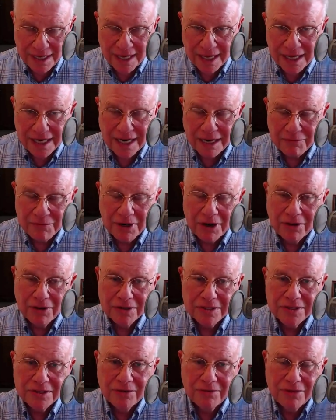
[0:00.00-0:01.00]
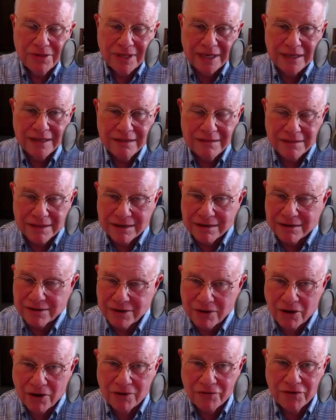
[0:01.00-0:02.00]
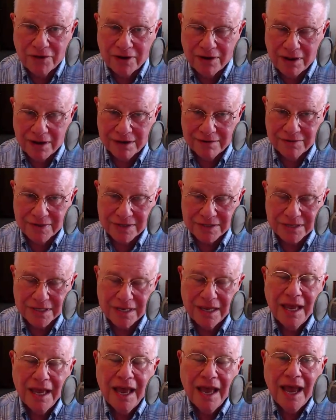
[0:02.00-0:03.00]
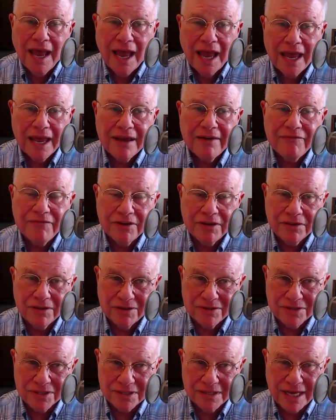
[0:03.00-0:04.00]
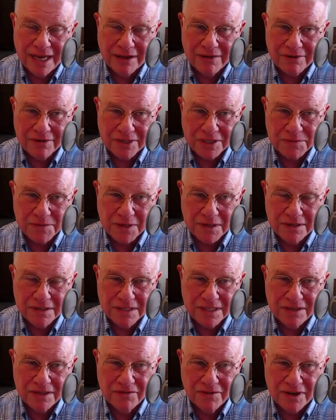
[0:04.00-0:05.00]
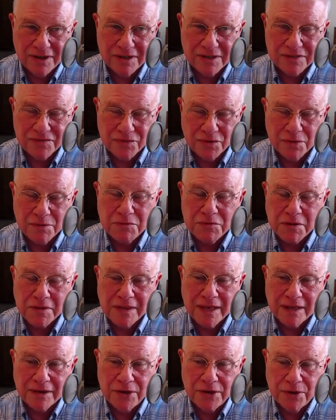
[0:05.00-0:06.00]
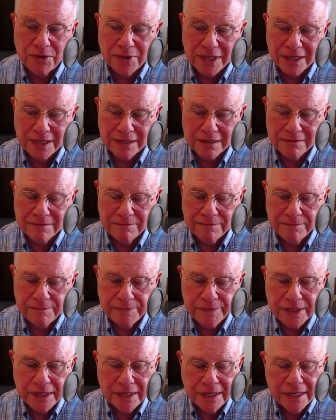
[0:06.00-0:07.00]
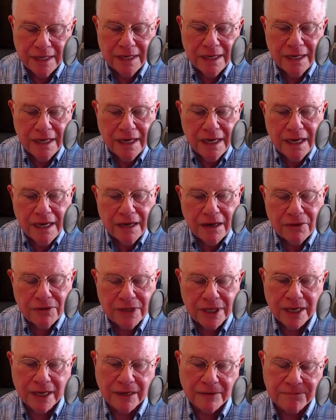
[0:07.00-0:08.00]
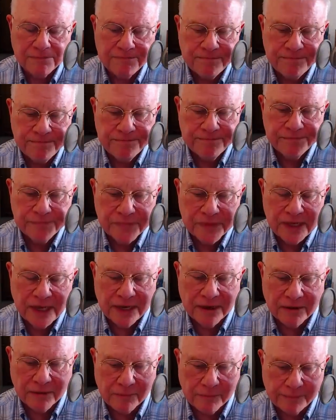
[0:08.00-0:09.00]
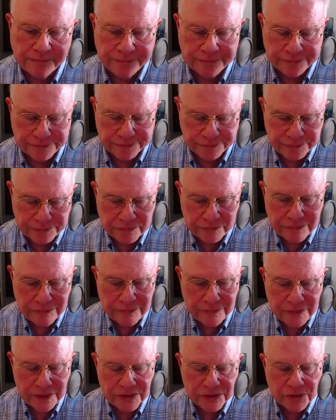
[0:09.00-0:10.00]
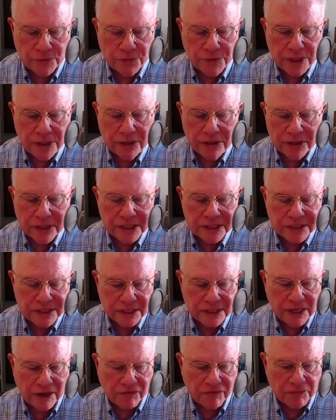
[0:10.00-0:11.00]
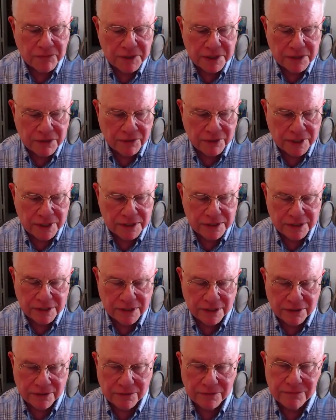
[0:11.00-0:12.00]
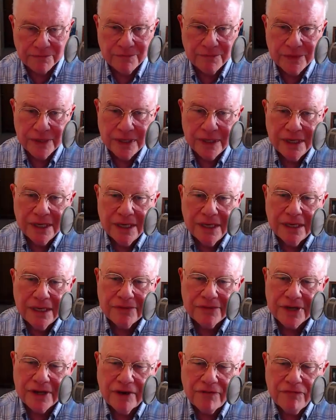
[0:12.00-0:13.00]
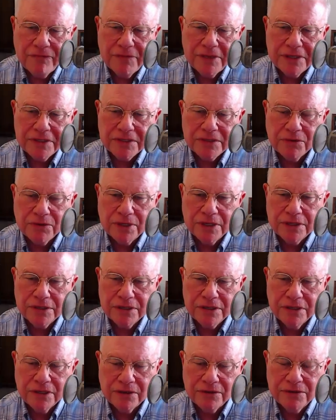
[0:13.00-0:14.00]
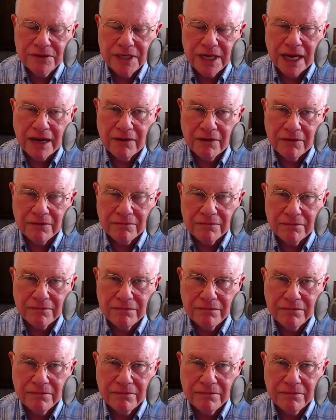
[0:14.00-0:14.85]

And I would also think that an awful lot of us have the close encounter experience in various forms without knowing it. Okay, now, so where is the government going to go? The government is going to go down